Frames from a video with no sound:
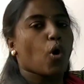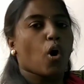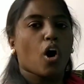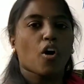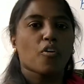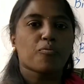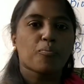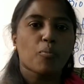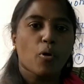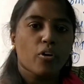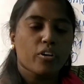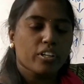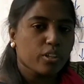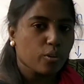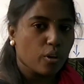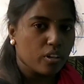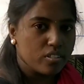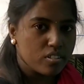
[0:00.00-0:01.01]
of
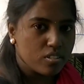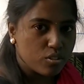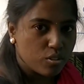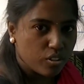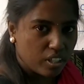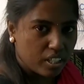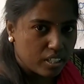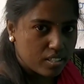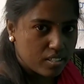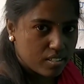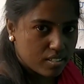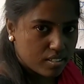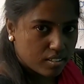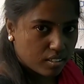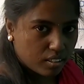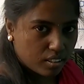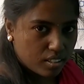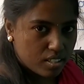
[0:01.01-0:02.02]
body
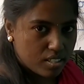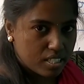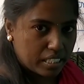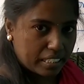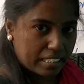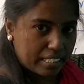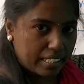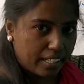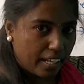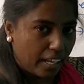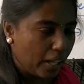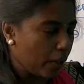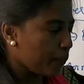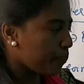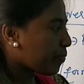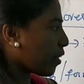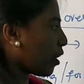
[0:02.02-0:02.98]
constituents. Is that clear?